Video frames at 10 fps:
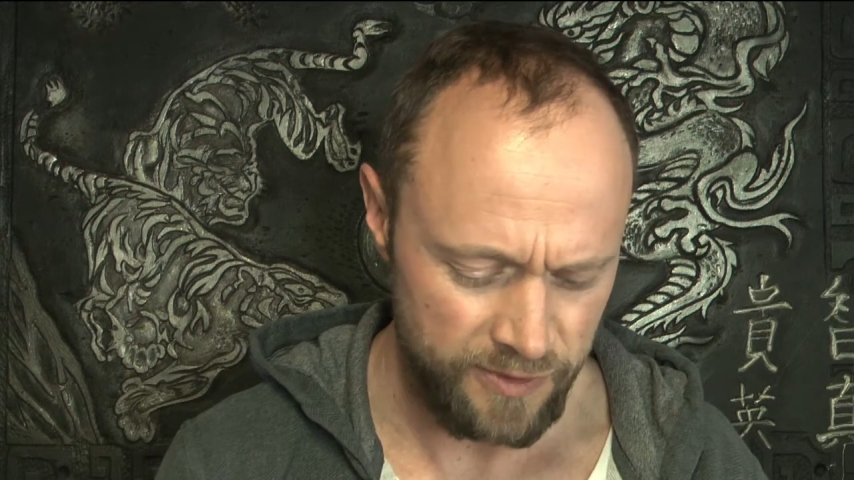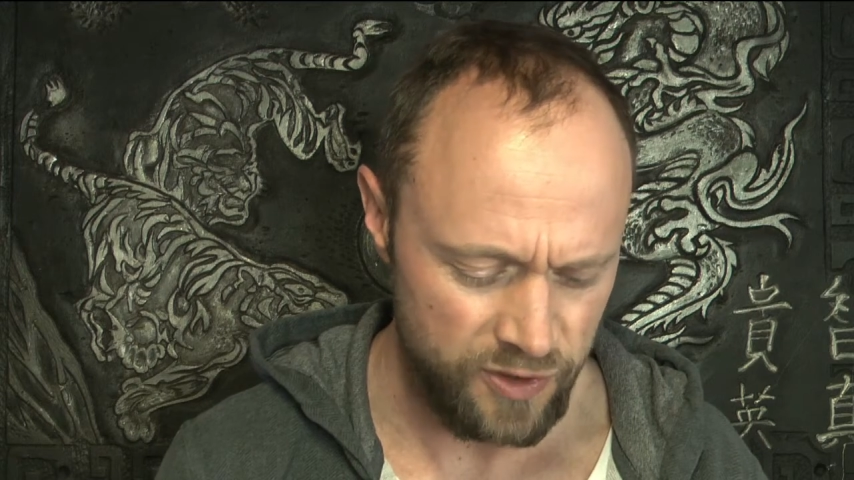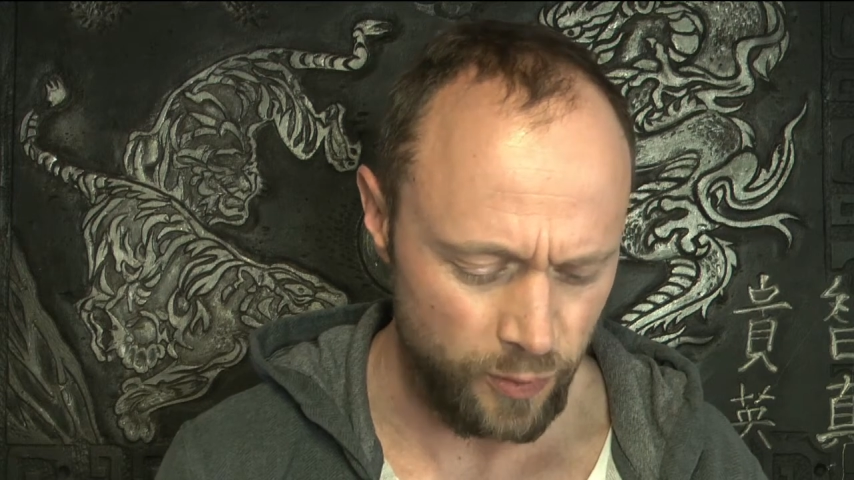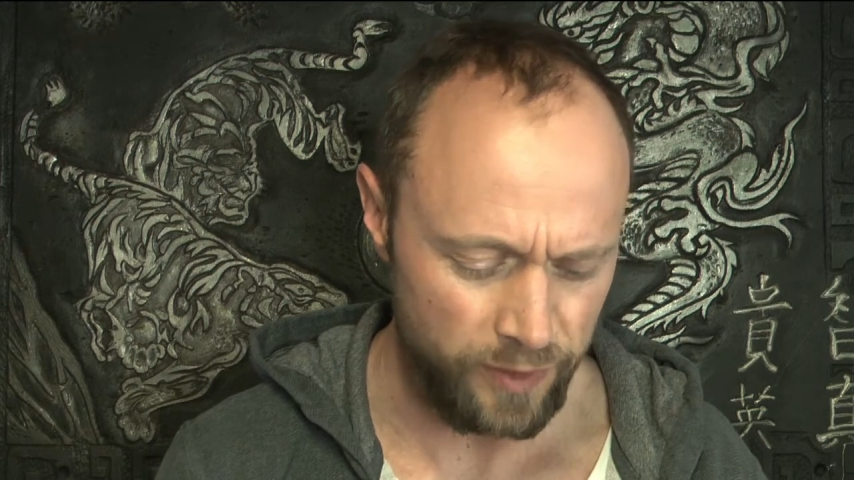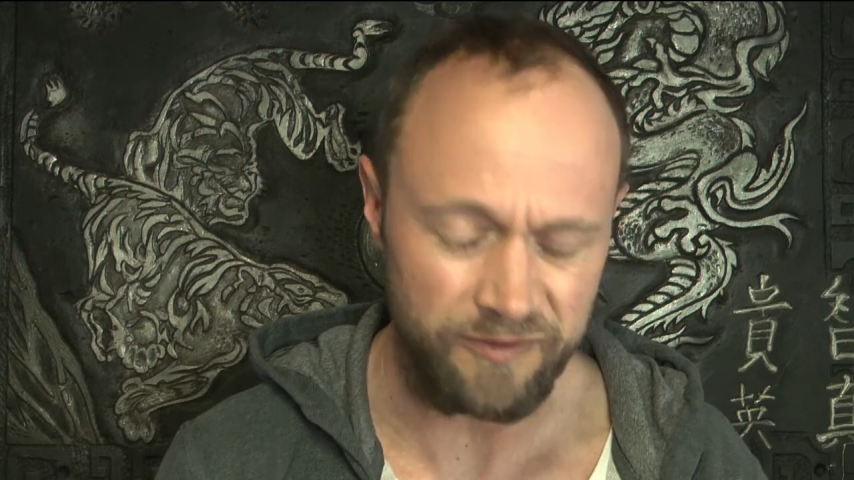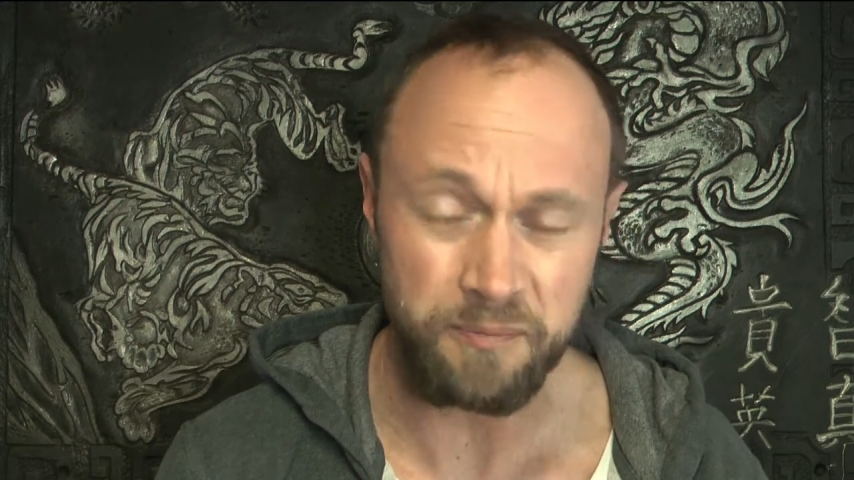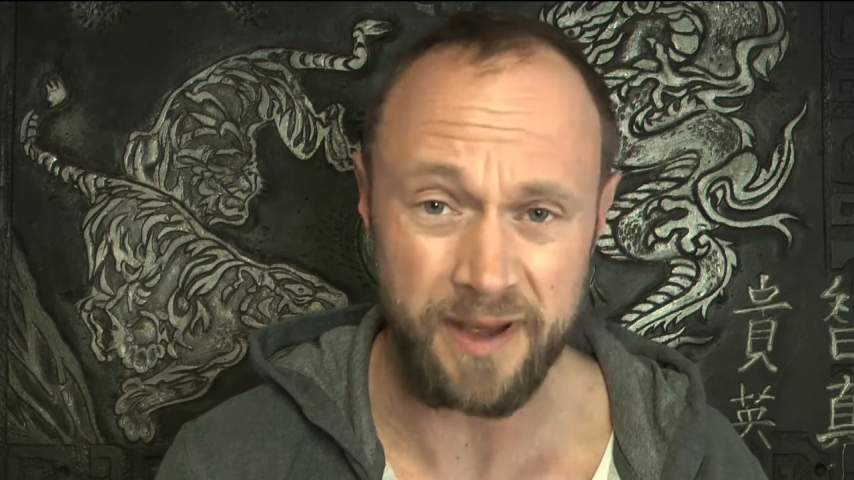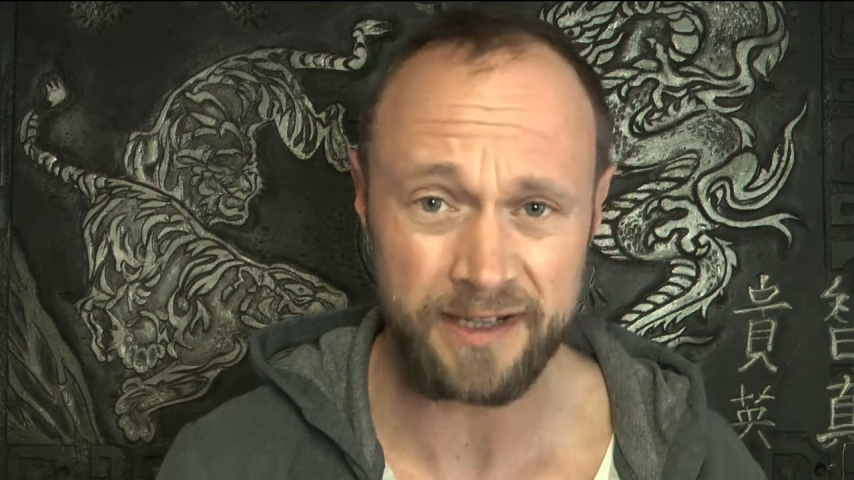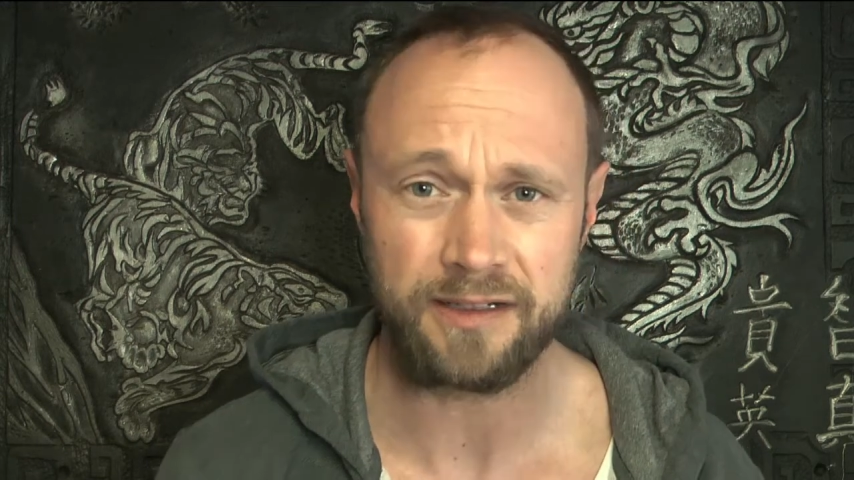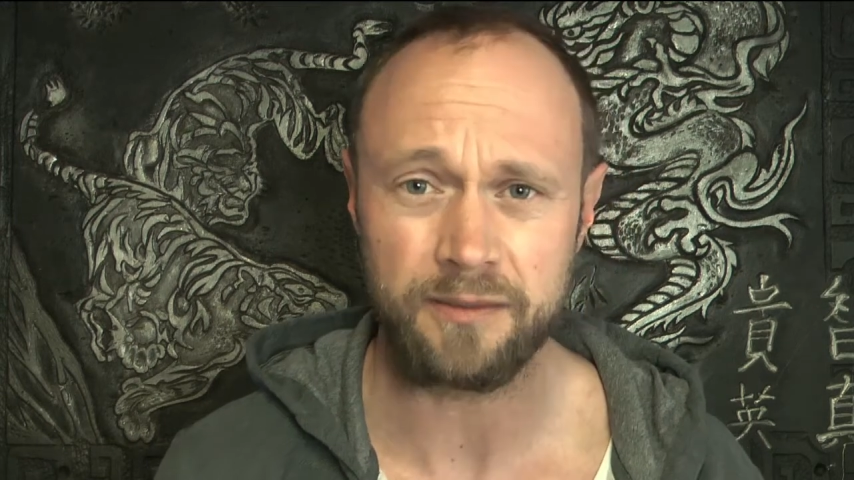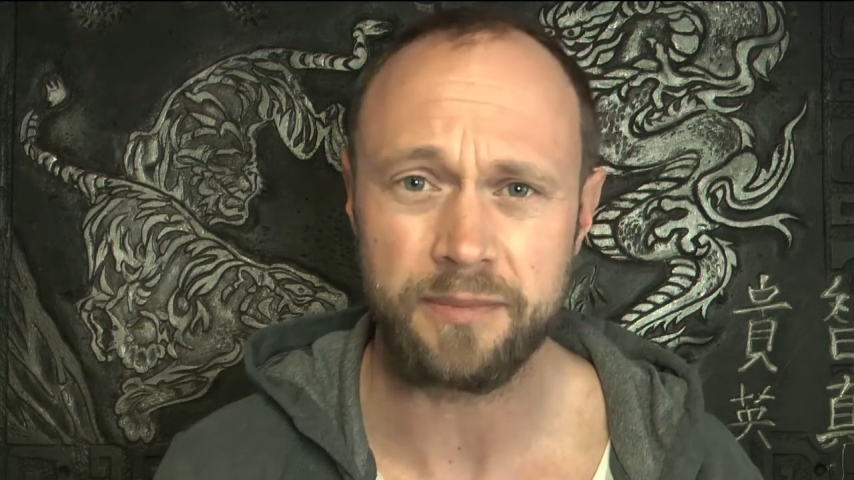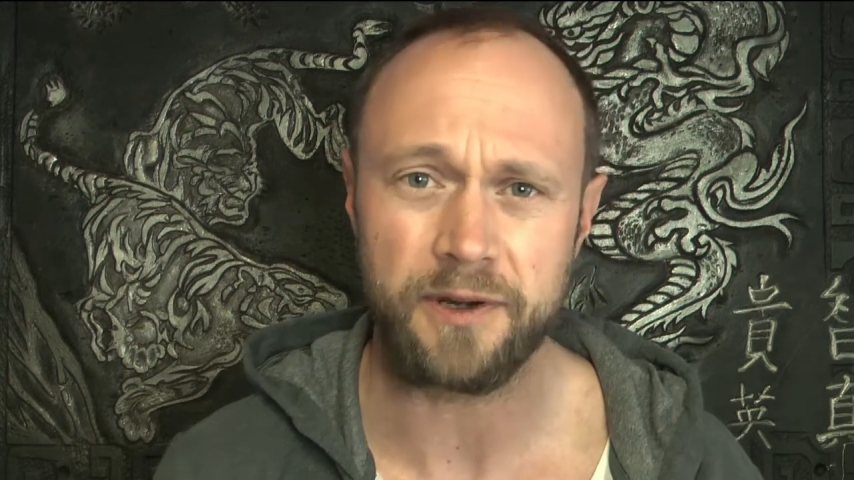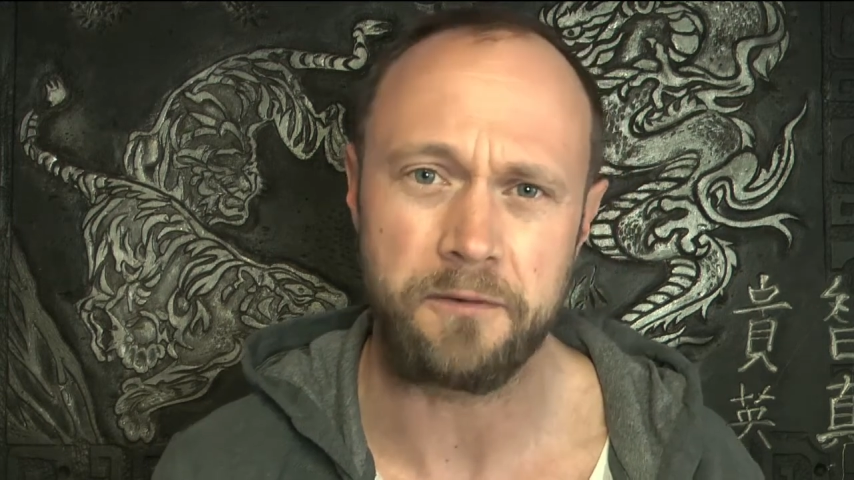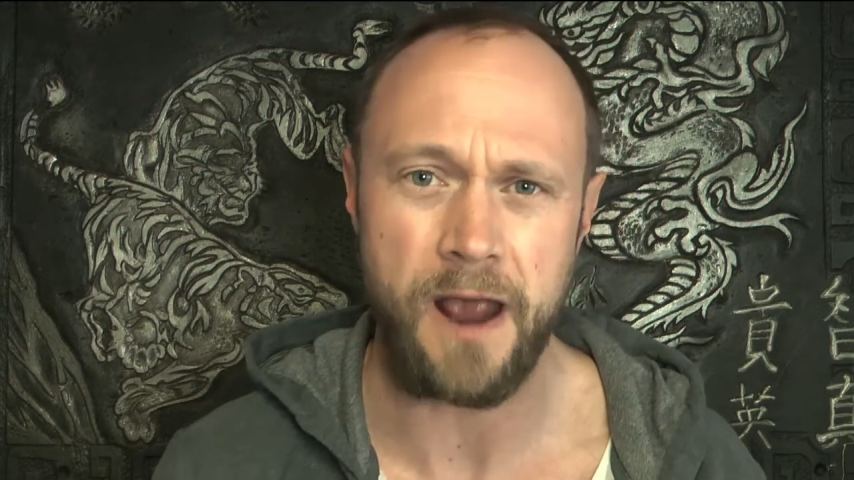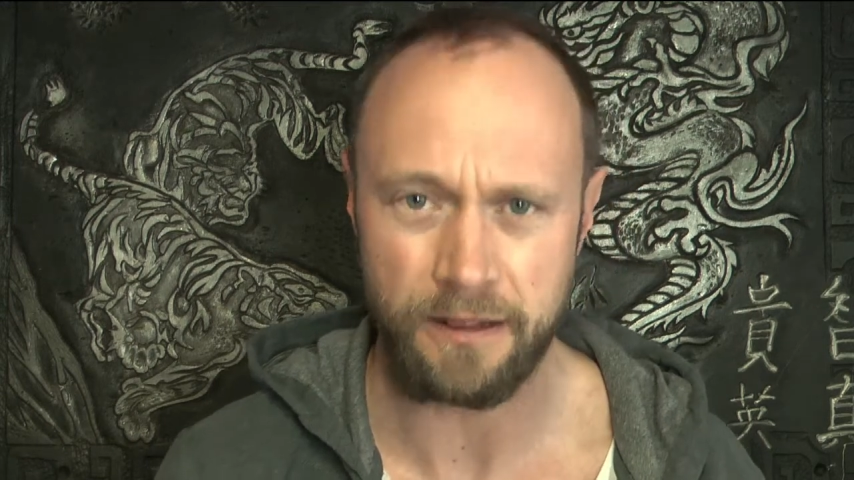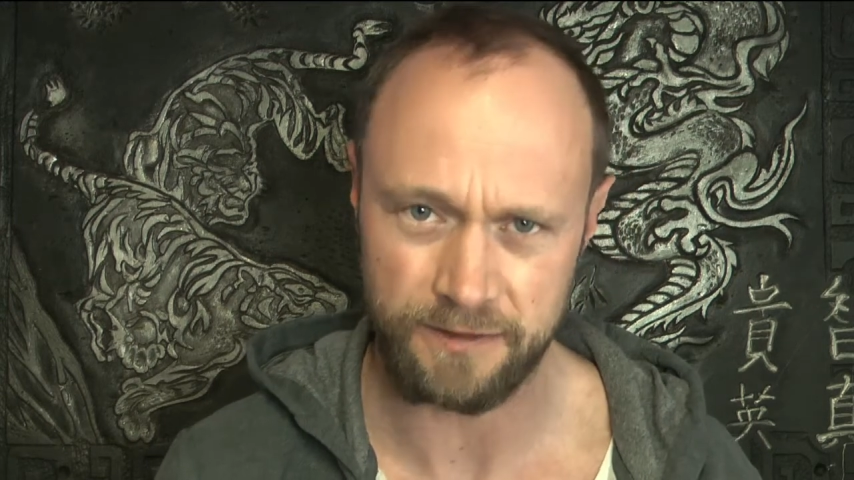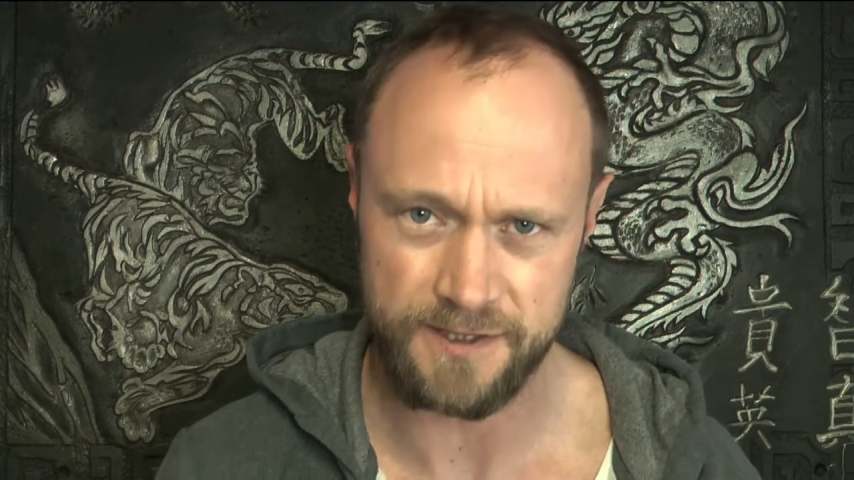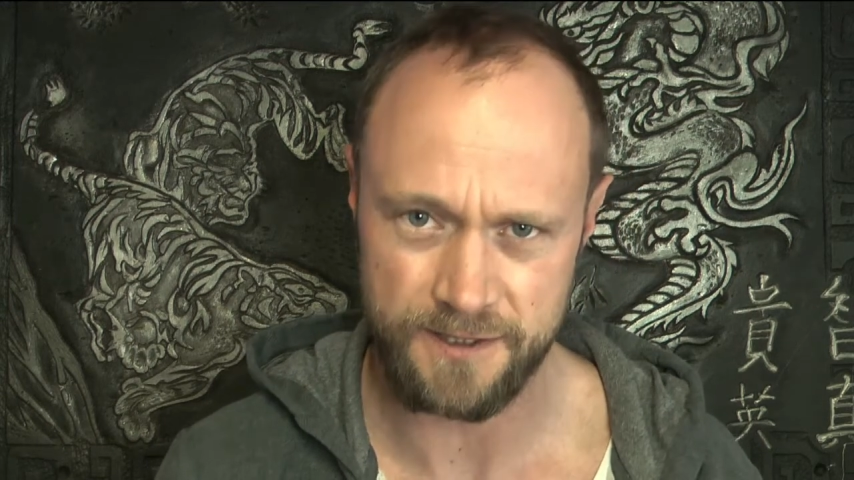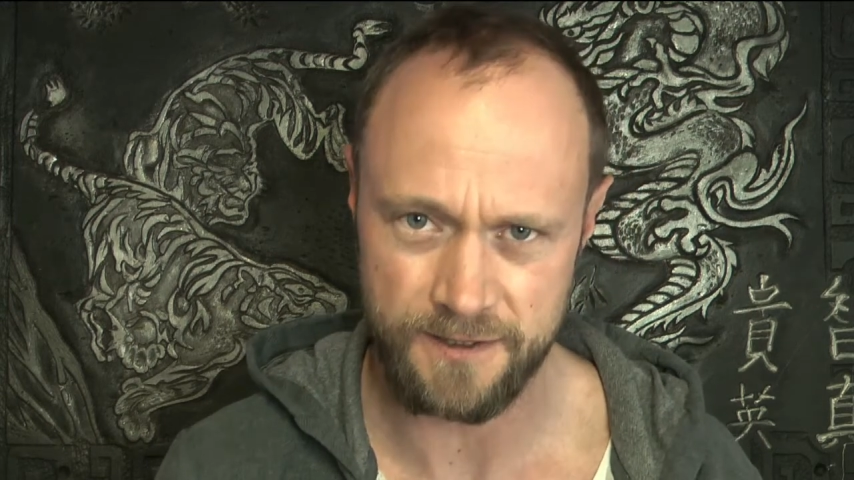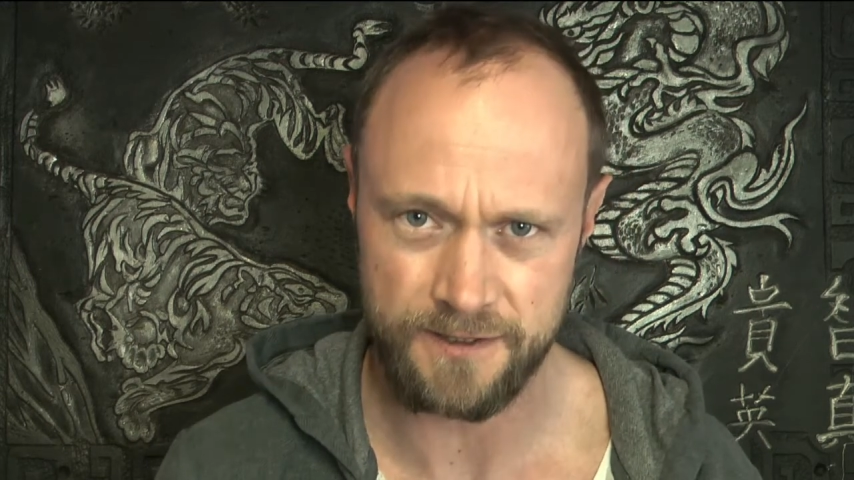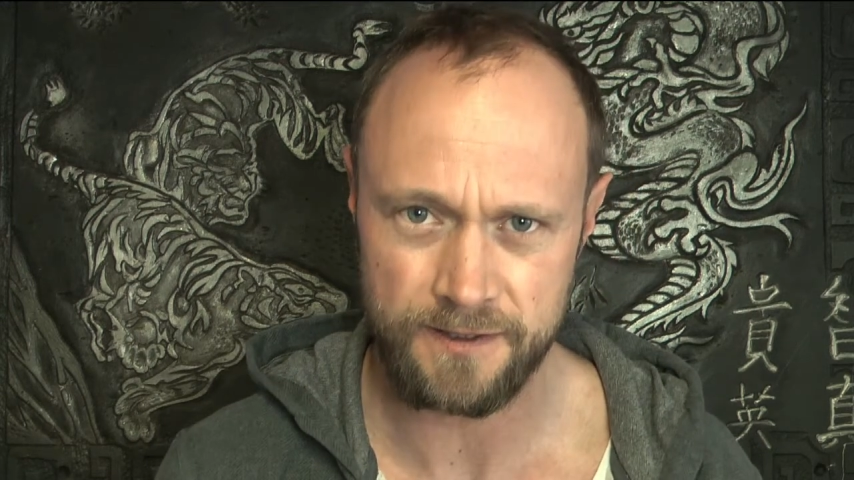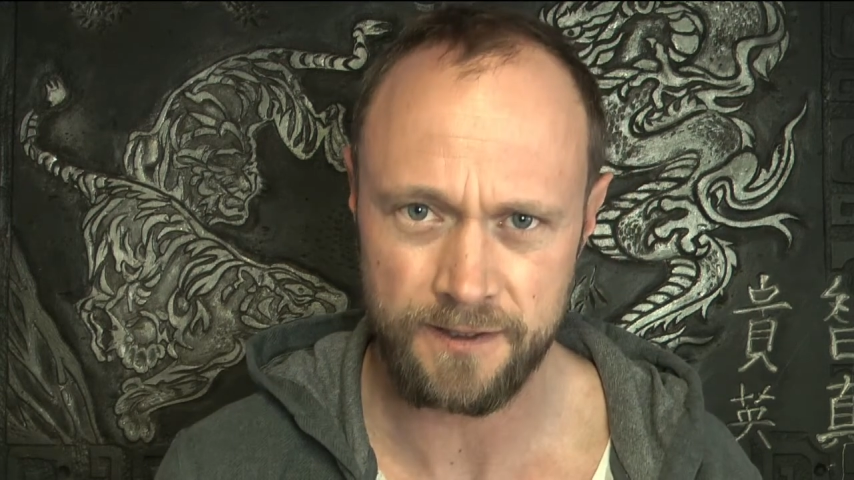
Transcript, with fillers: sort of mental paralysis.